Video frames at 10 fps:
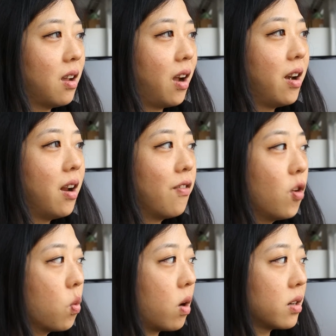I
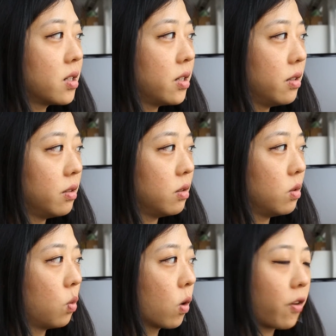never want
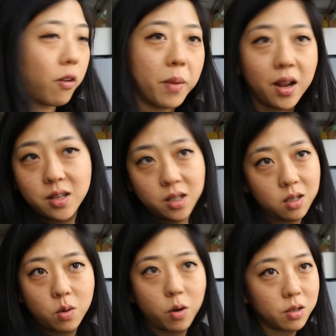to work from an idea
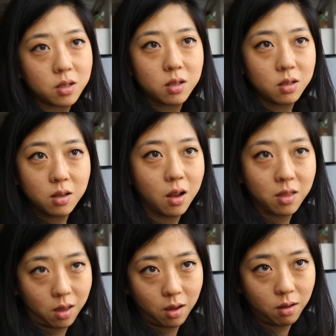towards a
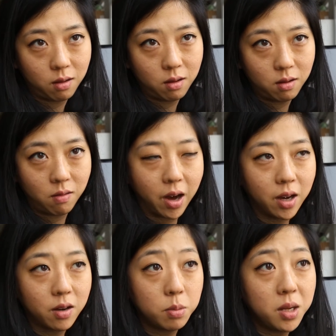thing, right?
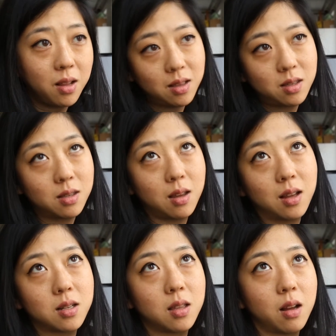To me, that's
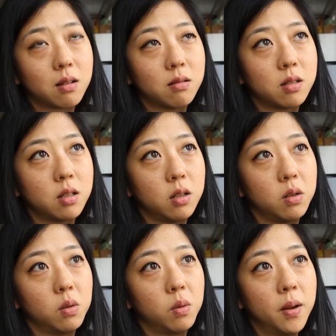antithetical
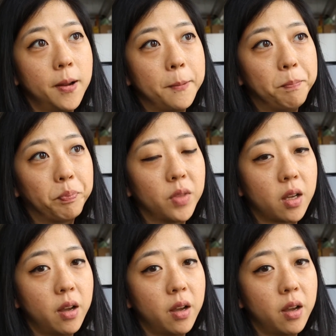to the